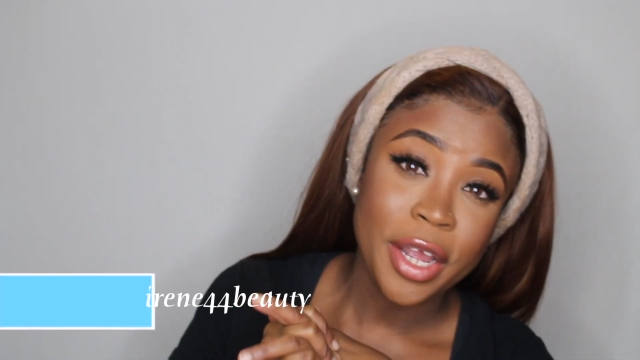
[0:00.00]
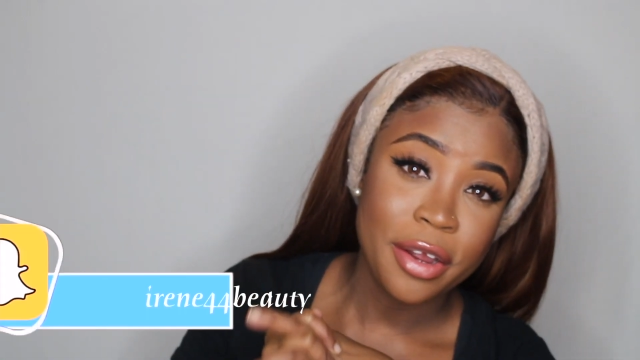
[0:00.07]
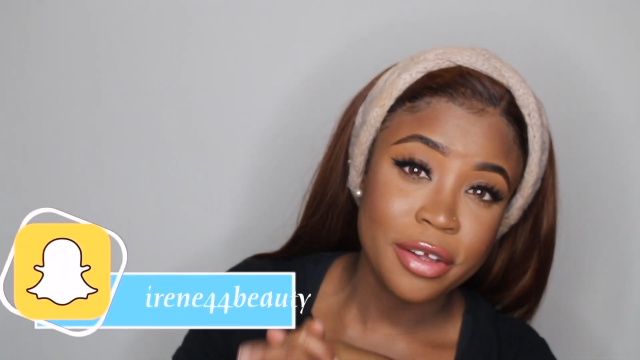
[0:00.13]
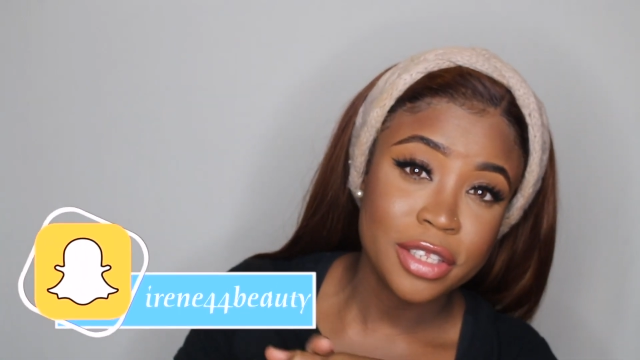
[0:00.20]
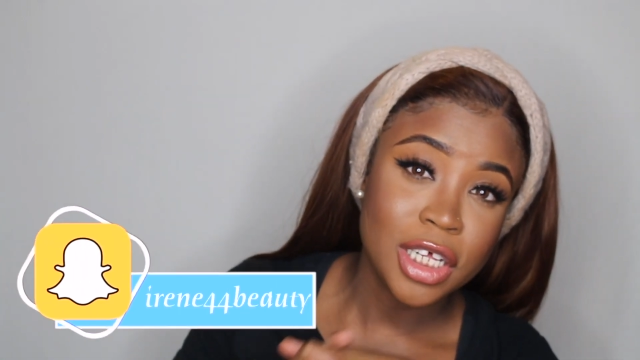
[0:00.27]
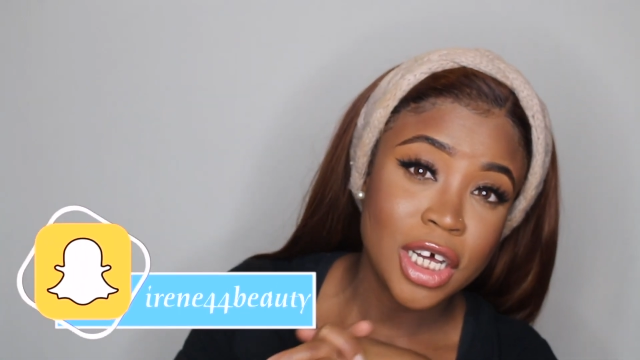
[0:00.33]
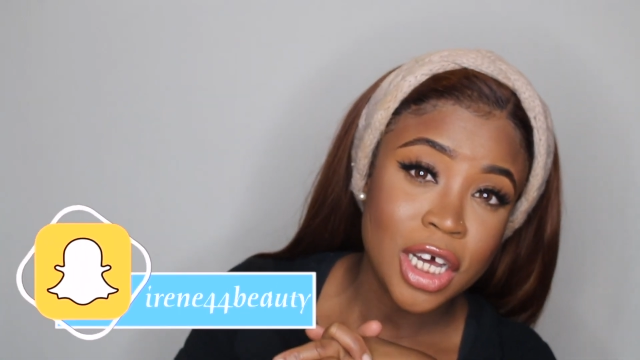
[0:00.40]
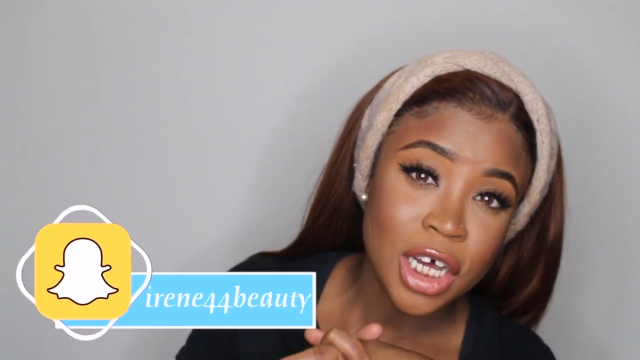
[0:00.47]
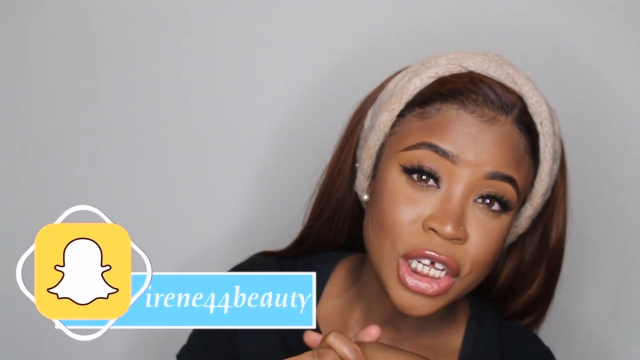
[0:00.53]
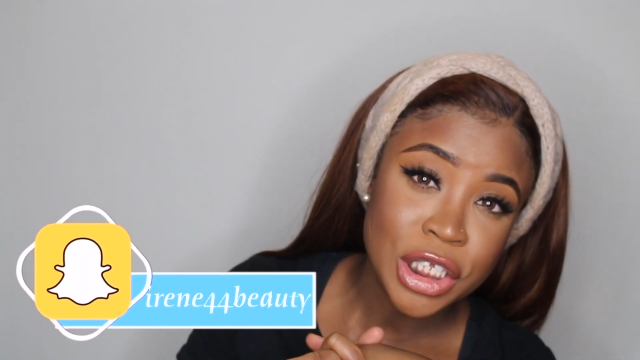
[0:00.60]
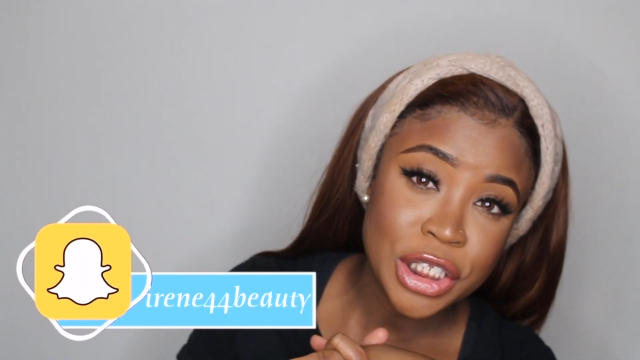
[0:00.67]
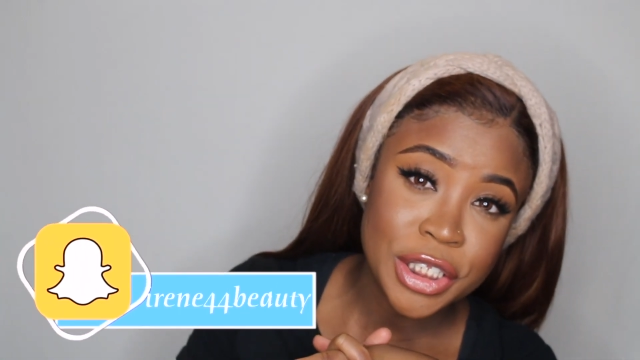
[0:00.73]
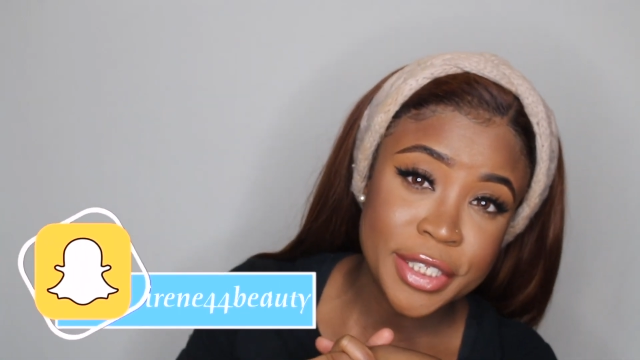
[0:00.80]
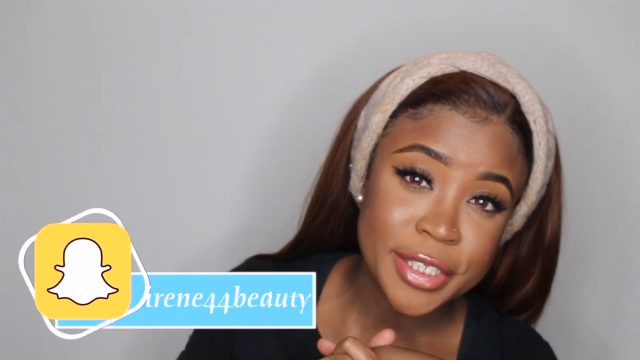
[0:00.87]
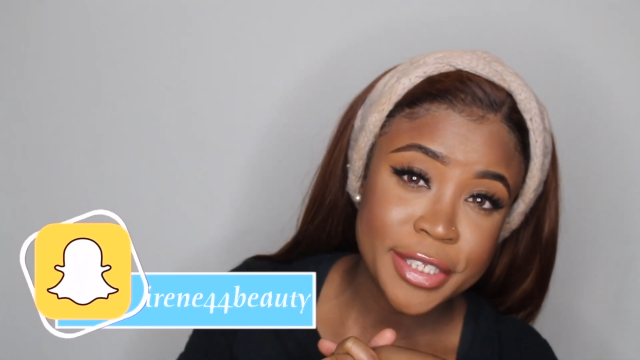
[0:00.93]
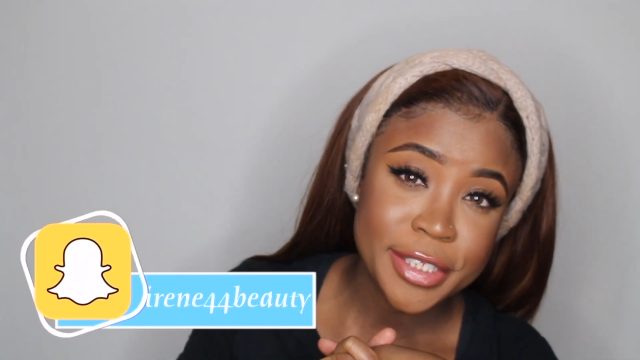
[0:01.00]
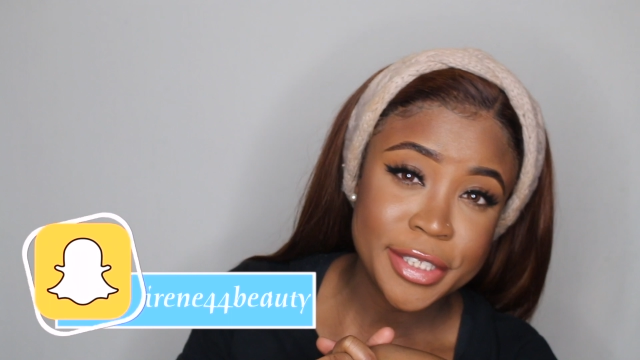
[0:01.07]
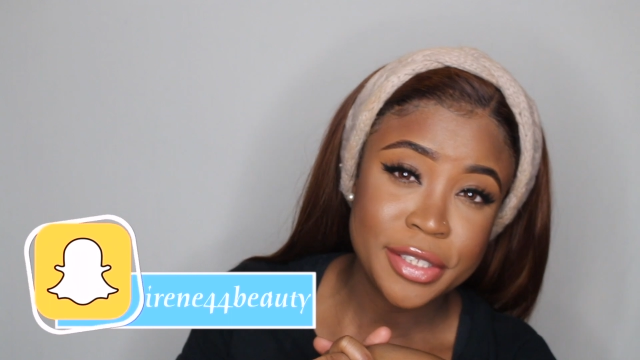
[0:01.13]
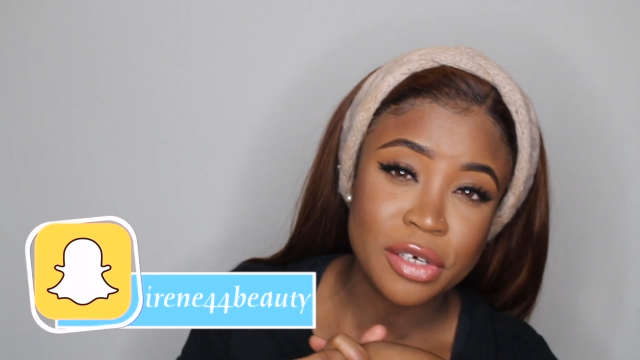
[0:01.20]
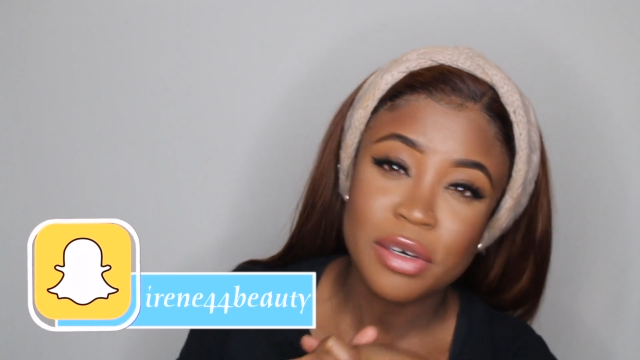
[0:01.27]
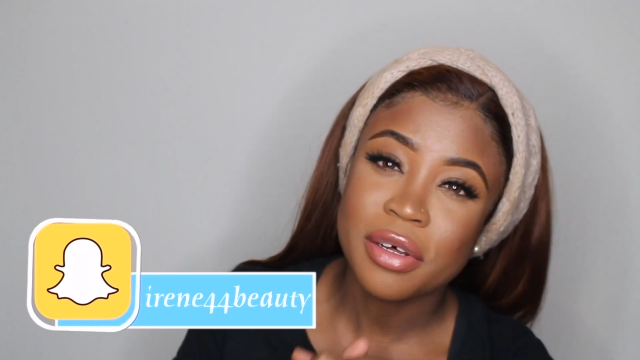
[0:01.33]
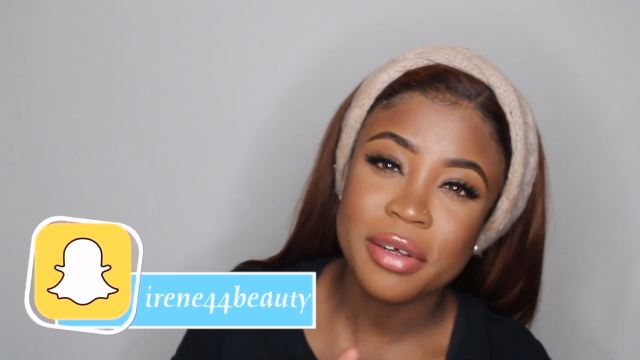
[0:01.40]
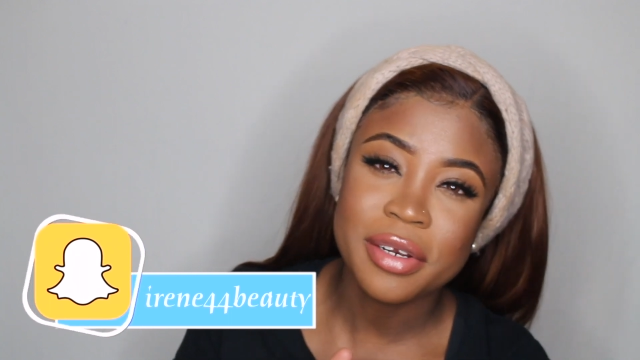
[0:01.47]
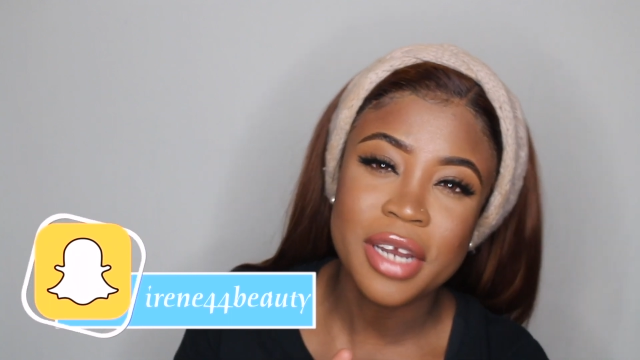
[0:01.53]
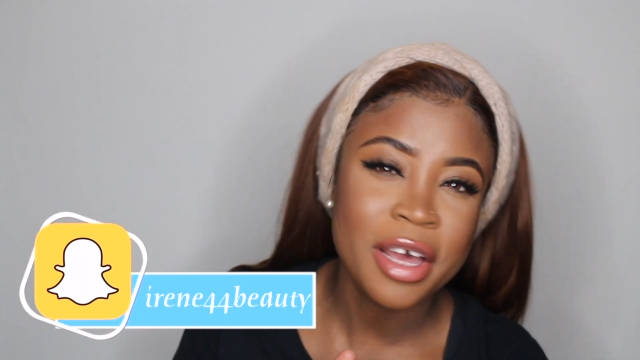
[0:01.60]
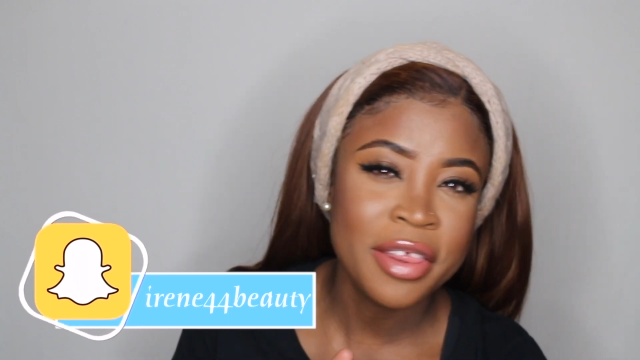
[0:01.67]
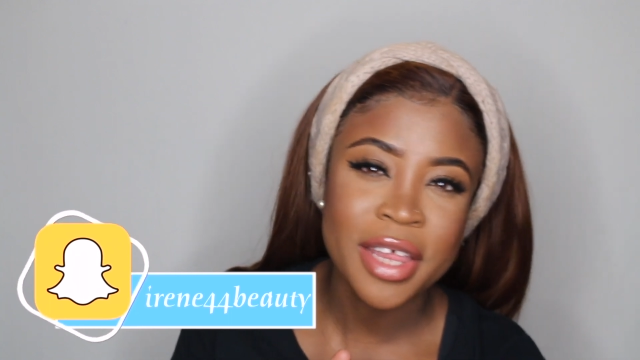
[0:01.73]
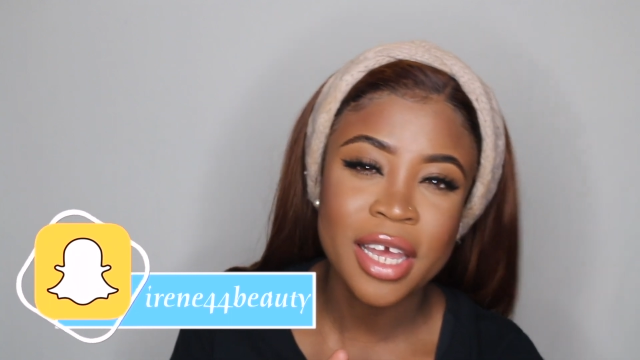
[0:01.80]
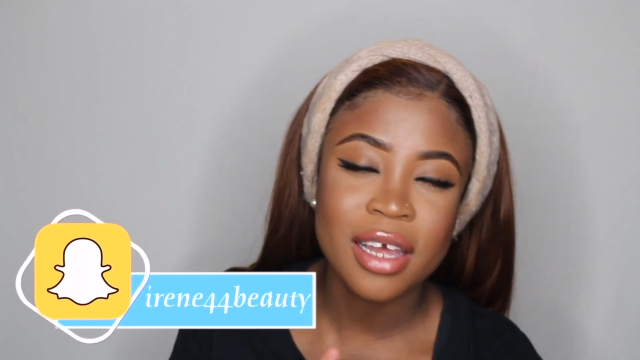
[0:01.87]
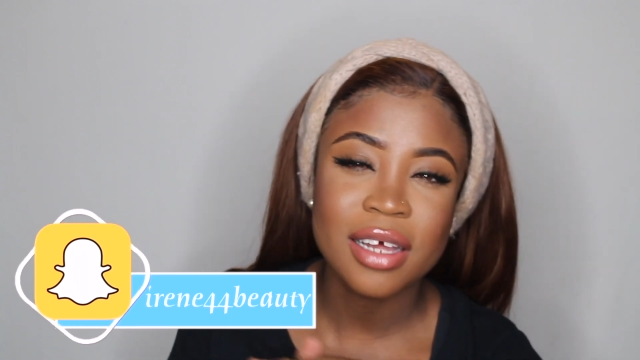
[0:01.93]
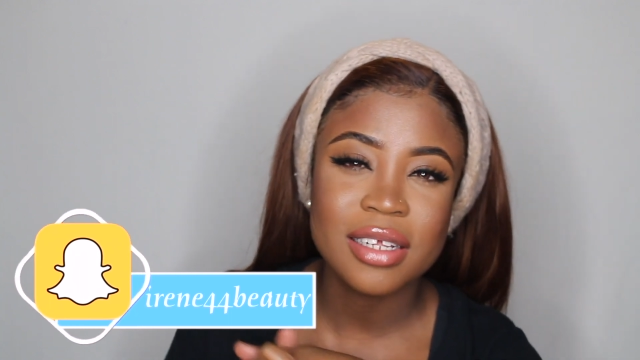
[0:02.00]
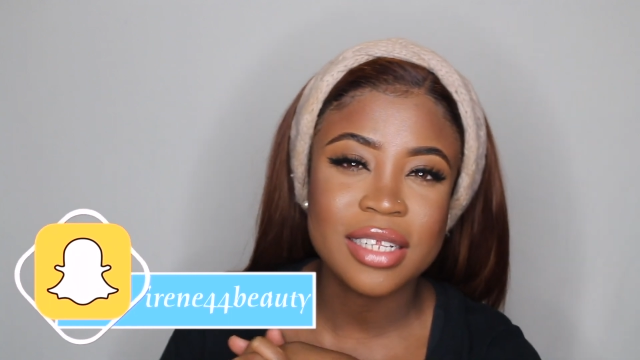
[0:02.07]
hair loss, nothing